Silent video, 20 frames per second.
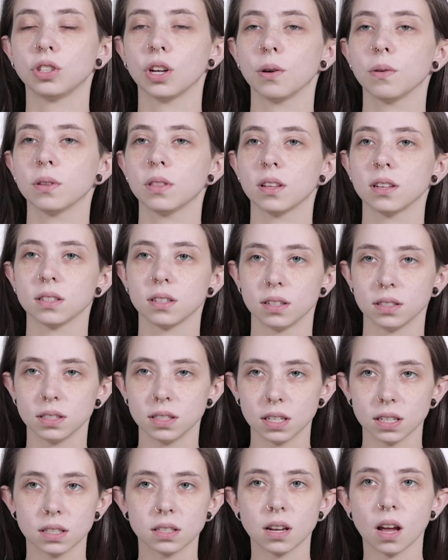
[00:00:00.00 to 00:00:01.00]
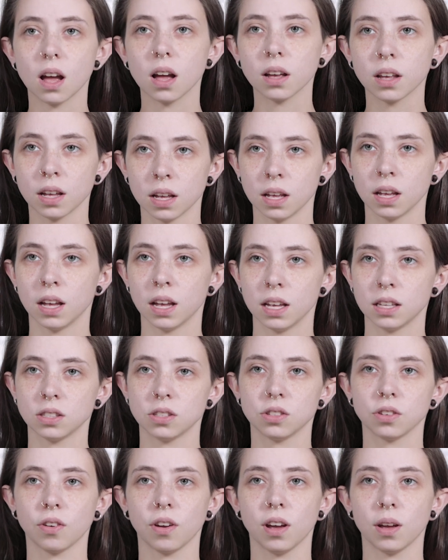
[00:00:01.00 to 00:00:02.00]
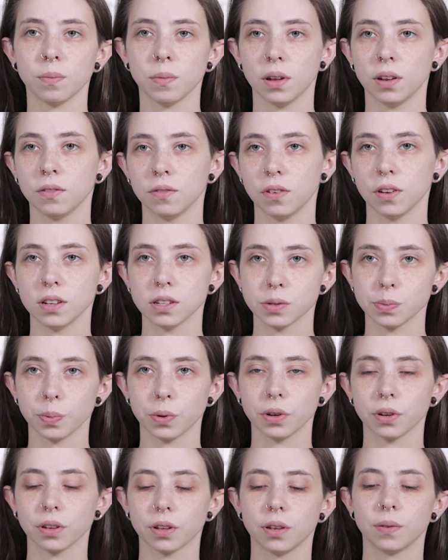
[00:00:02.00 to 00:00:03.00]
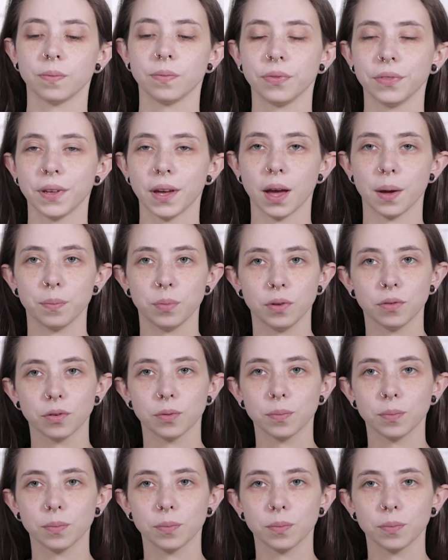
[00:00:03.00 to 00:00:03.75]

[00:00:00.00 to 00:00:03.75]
share with us on TikTok, Instagram, and Facebook. Happy